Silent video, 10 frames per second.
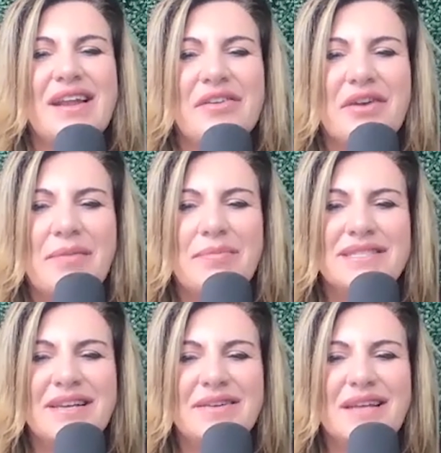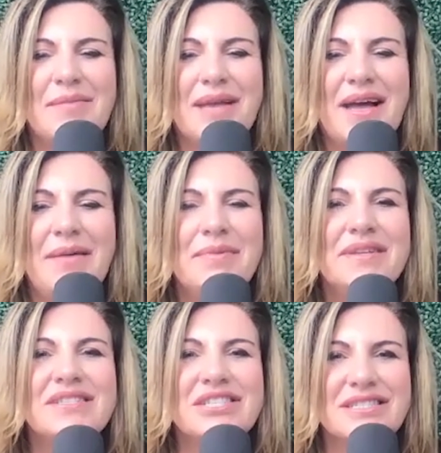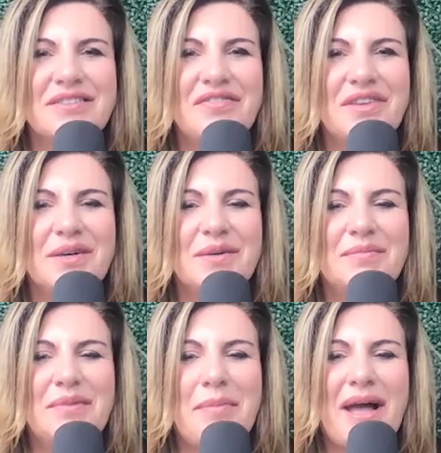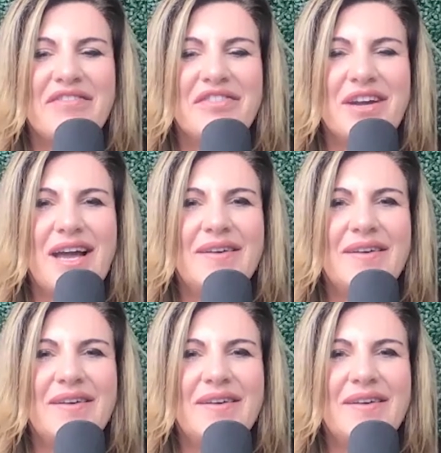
We've got another episode coming up in just a few. Bye-bye for